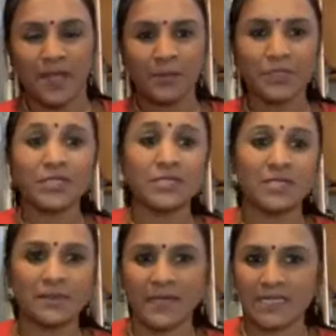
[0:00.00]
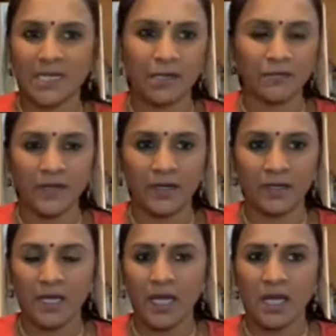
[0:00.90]
wouldn't consider myself
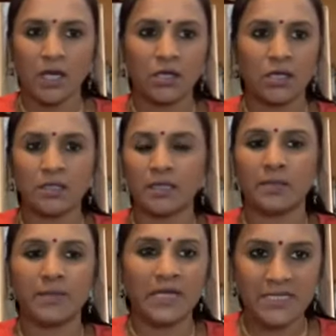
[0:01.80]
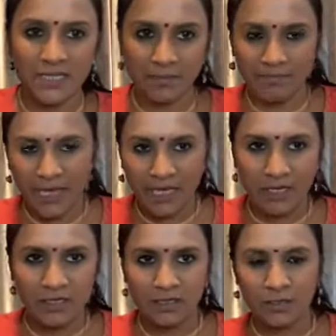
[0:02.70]
an amazing
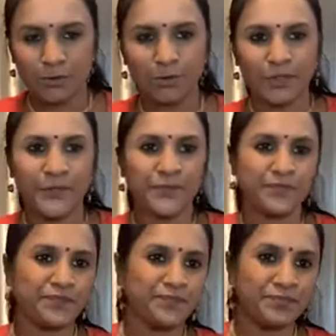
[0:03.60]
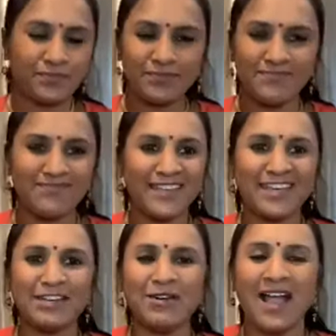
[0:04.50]
baker or,
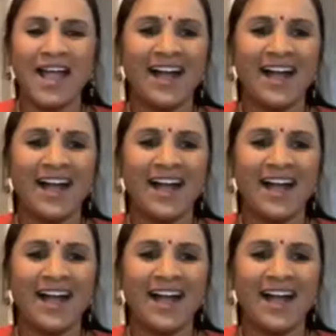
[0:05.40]
you know,